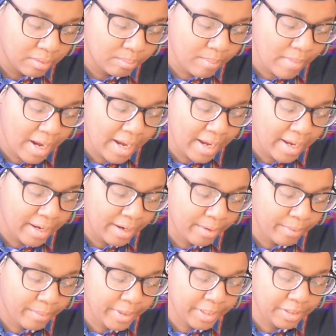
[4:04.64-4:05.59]
my
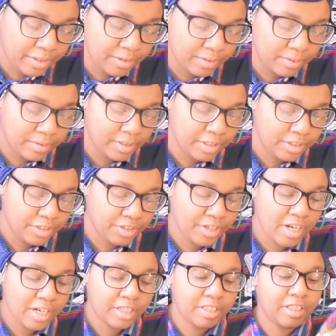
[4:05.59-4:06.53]
original
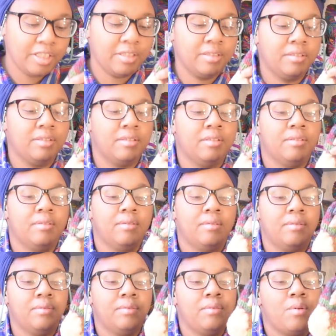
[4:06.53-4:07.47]
instructions
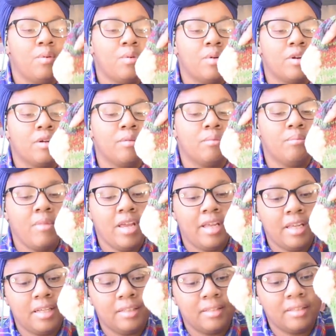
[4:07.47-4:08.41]
for
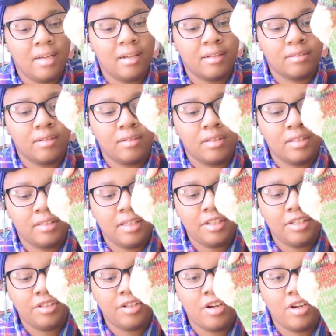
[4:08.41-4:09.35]
making socks on the
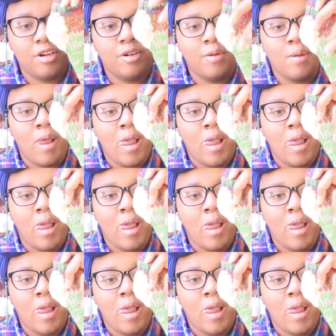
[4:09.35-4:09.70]
Sentro.